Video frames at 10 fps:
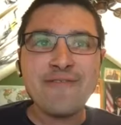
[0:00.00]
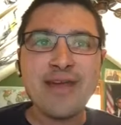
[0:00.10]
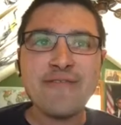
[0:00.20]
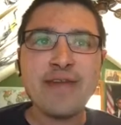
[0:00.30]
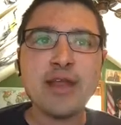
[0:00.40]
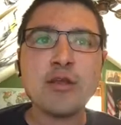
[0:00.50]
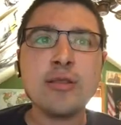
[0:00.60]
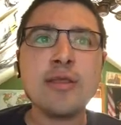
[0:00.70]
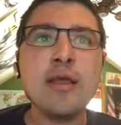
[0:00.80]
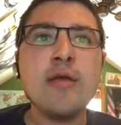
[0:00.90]

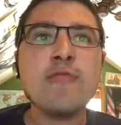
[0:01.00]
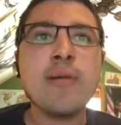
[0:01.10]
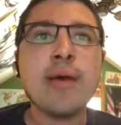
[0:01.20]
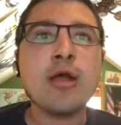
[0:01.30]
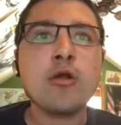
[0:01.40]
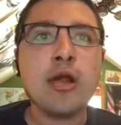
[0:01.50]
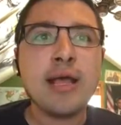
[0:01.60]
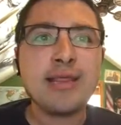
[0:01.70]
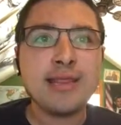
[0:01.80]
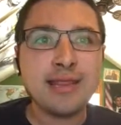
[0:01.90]
Firefighters from
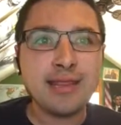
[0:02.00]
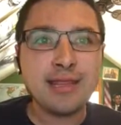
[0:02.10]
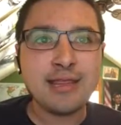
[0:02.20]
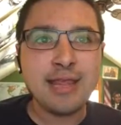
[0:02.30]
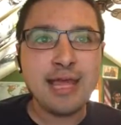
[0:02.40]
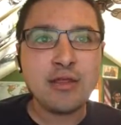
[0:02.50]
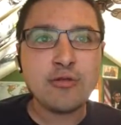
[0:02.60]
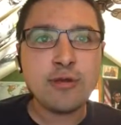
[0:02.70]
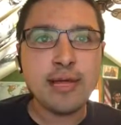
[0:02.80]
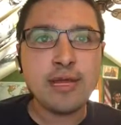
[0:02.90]
across the state
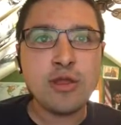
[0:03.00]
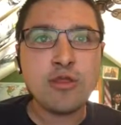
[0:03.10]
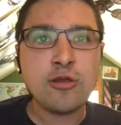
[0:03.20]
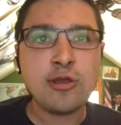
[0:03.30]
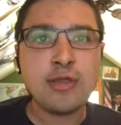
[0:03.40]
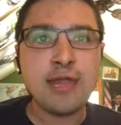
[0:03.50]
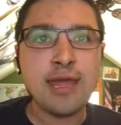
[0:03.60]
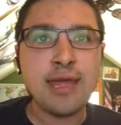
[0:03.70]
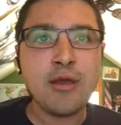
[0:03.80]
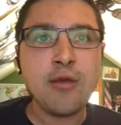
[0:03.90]
trained
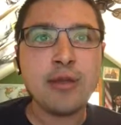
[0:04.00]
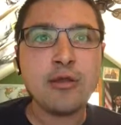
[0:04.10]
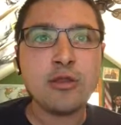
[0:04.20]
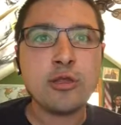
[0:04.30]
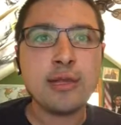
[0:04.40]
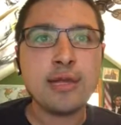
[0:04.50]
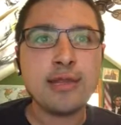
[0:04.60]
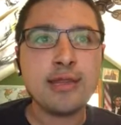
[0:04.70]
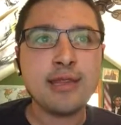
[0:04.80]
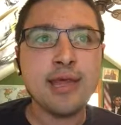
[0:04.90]
Thursday on circus
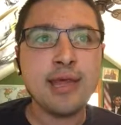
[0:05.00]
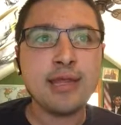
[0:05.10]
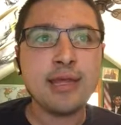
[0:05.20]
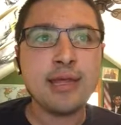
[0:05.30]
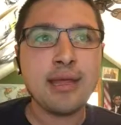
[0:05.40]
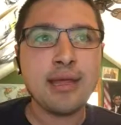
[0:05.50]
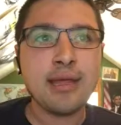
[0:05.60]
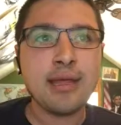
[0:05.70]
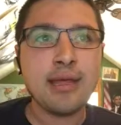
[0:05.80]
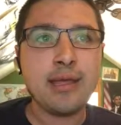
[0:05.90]
tent
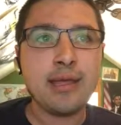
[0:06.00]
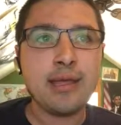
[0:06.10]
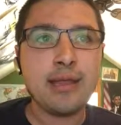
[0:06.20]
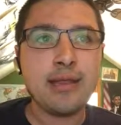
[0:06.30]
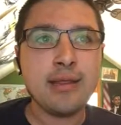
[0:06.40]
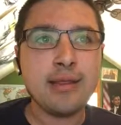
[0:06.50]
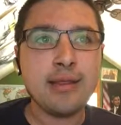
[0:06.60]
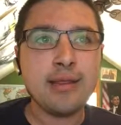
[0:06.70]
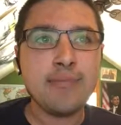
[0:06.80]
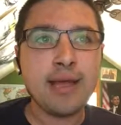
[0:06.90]

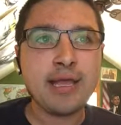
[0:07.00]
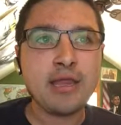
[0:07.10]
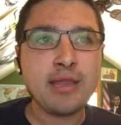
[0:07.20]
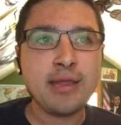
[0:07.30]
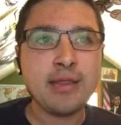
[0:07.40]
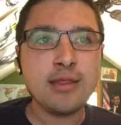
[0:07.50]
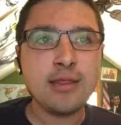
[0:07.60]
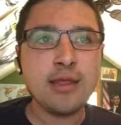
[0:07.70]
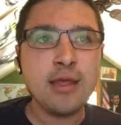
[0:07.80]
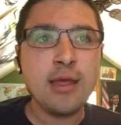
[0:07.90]

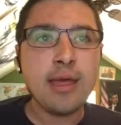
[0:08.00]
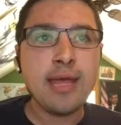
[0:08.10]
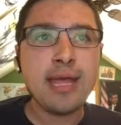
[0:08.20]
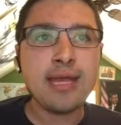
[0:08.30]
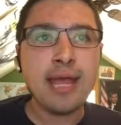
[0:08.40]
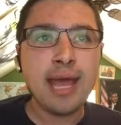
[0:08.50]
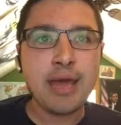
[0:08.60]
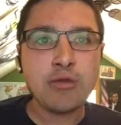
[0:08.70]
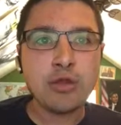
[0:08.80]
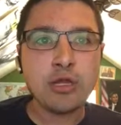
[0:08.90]
inspections and
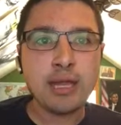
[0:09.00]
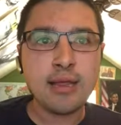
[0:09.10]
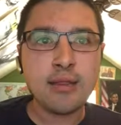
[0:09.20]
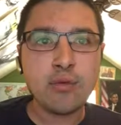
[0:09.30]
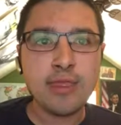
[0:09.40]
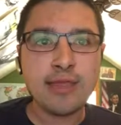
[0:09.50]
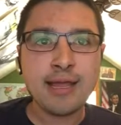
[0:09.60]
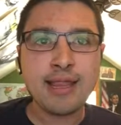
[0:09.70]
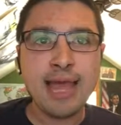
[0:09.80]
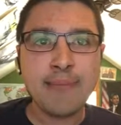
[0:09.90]
how to deal with
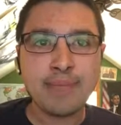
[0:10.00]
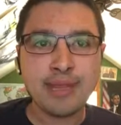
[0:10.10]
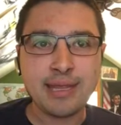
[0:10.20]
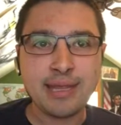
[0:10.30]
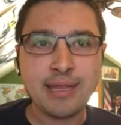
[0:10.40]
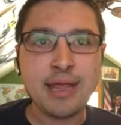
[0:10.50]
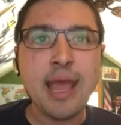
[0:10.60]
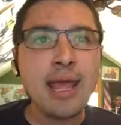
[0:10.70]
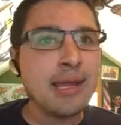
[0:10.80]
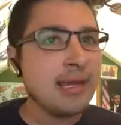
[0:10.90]
collapses,
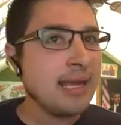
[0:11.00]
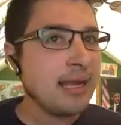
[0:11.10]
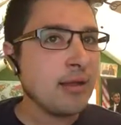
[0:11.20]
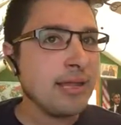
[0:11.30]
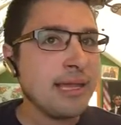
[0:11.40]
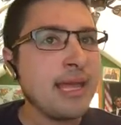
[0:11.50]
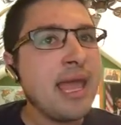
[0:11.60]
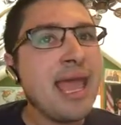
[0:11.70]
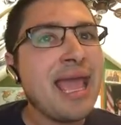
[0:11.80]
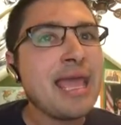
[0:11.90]
nearly
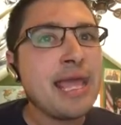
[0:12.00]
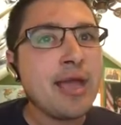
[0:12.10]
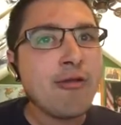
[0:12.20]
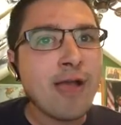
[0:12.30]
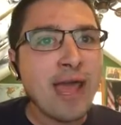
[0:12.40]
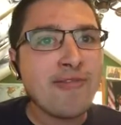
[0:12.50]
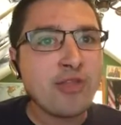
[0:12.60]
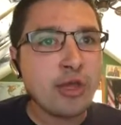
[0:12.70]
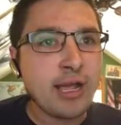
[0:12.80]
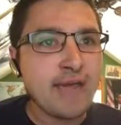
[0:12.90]
a year
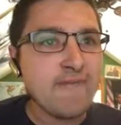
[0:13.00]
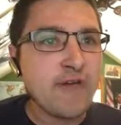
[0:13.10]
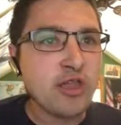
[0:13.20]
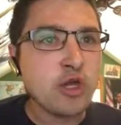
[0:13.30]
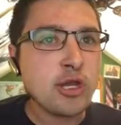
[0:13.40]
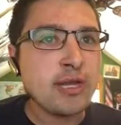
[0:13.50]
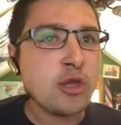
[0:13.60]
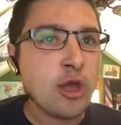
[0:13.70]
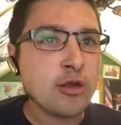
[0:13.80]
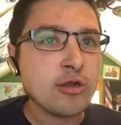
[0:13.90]
after a father and
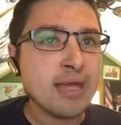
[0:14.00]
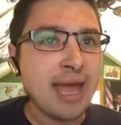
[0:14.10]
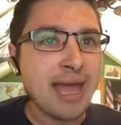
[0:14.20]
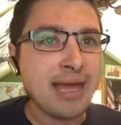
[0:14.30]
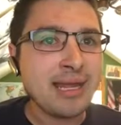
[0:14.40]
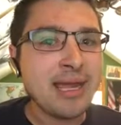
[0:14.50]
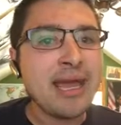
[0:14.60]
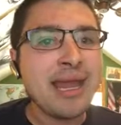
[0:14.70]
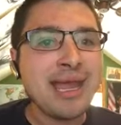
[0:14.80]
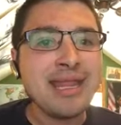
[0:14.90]
daughter died
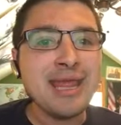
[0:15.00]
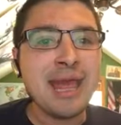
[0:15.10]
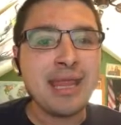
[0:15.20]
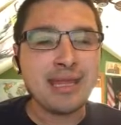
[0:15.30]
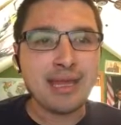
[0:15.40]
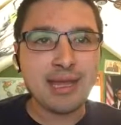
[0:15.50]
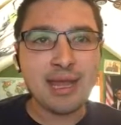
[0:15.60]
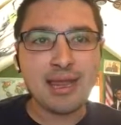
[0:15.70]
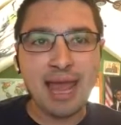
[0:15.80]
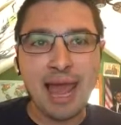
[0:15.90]
in a tent
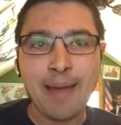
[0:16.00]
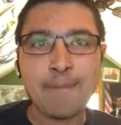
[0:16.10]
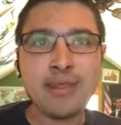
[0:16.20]
collapse.